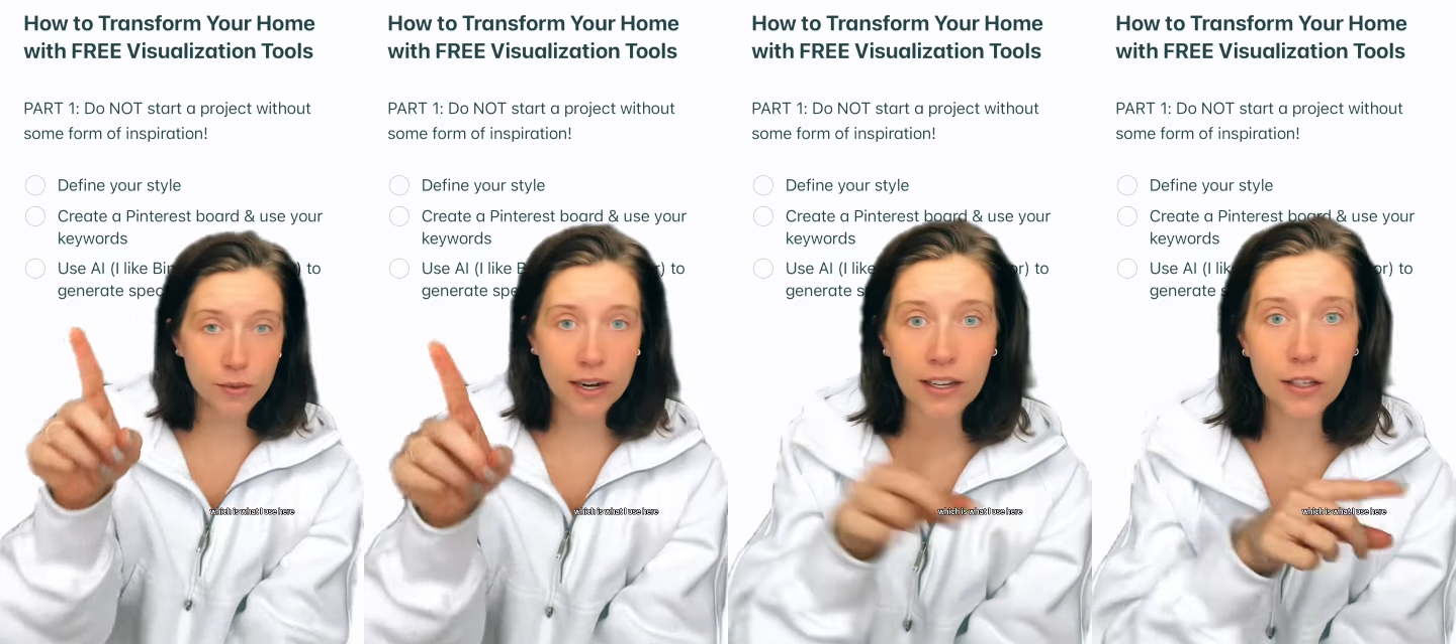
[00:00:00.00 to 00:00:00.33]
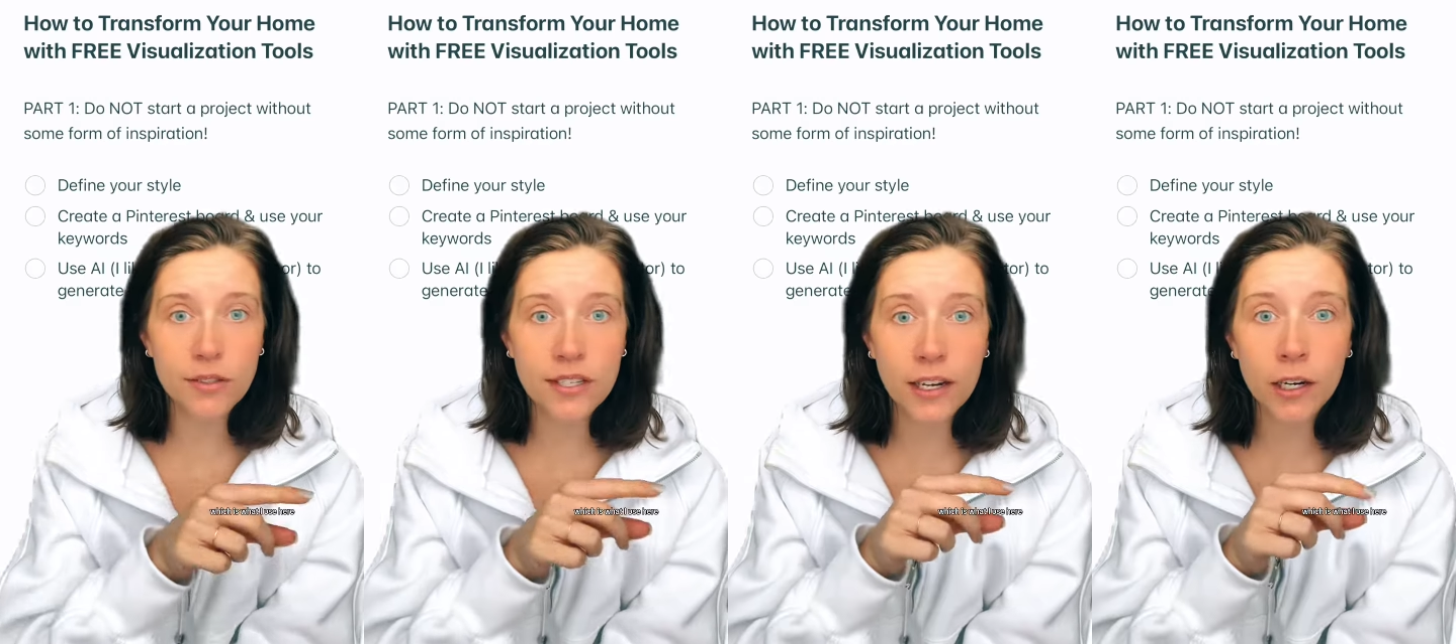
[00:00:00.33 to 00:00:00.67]
I
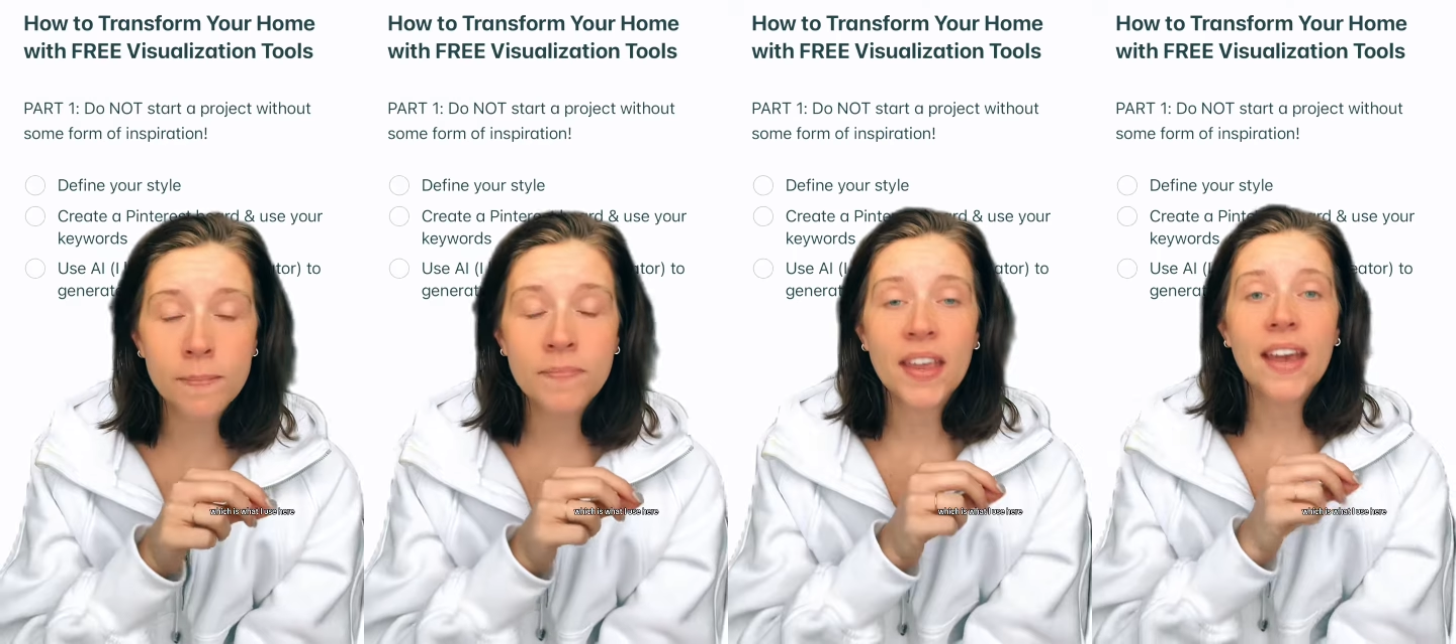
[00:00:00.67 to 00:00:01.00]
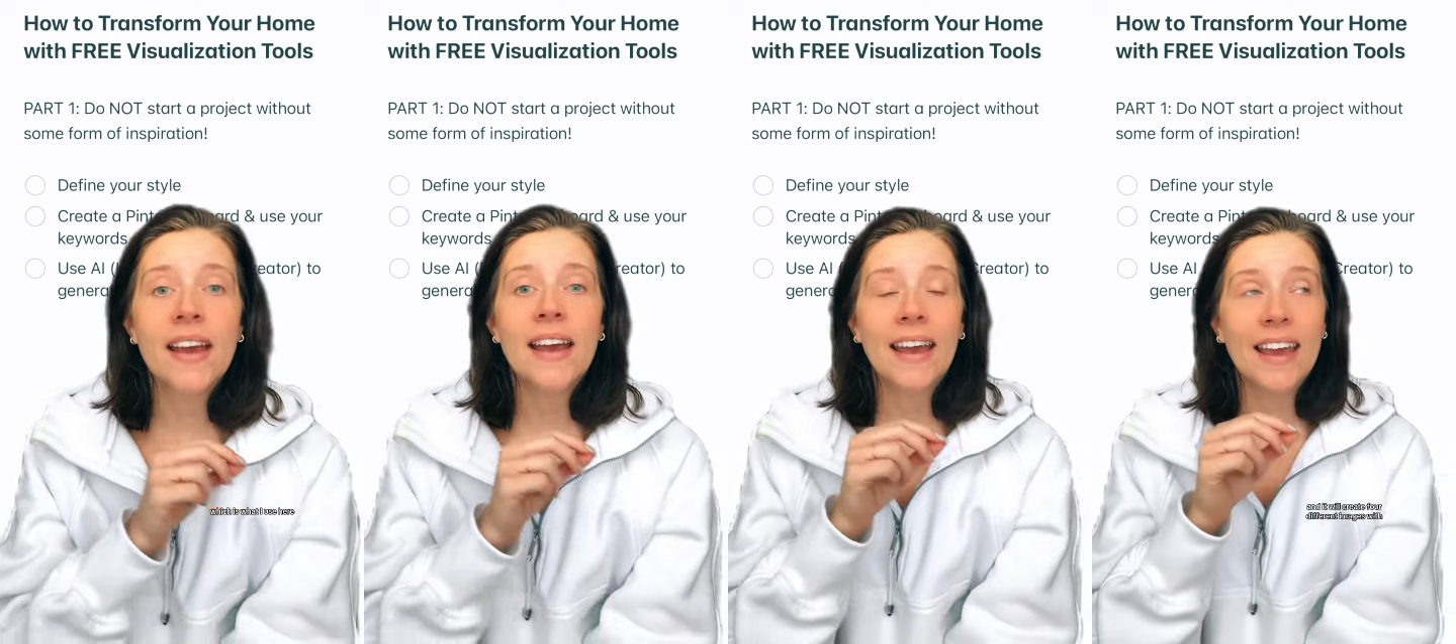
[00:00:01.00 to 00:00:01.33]
use here,
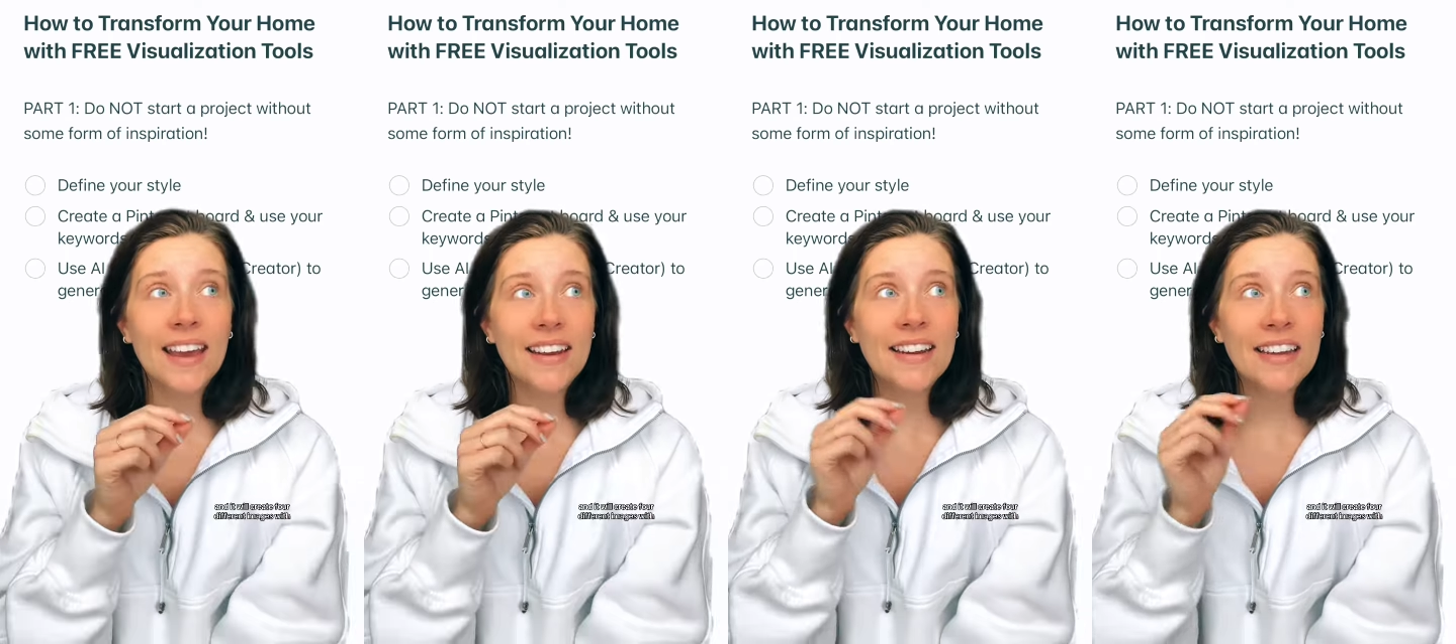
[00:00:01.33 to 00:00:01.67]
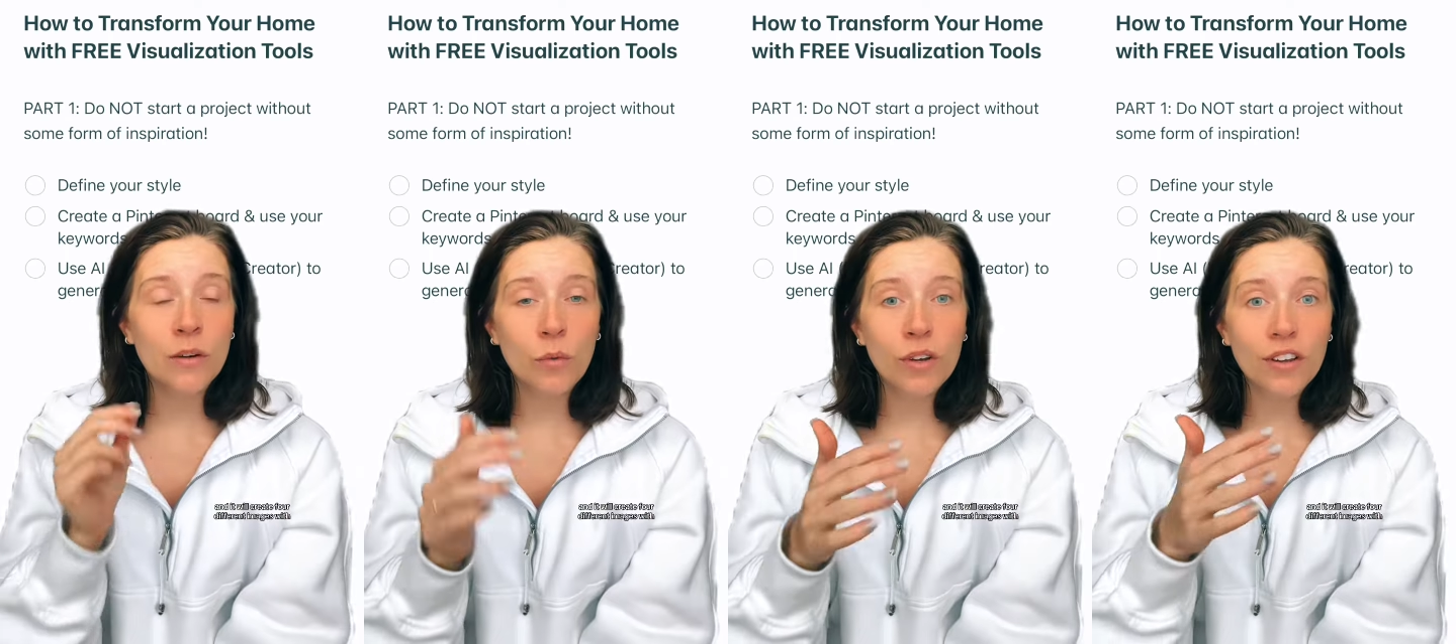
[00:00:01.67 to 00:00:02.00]
and
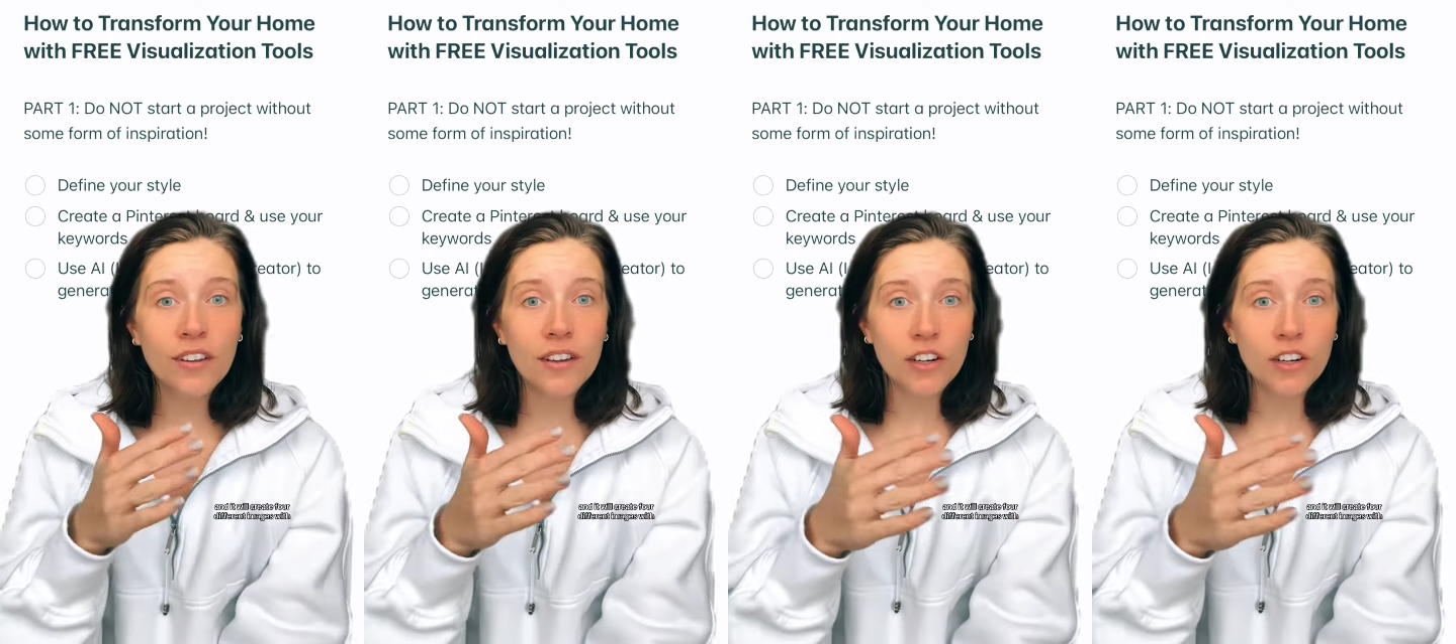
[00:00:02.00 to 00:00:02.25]
it will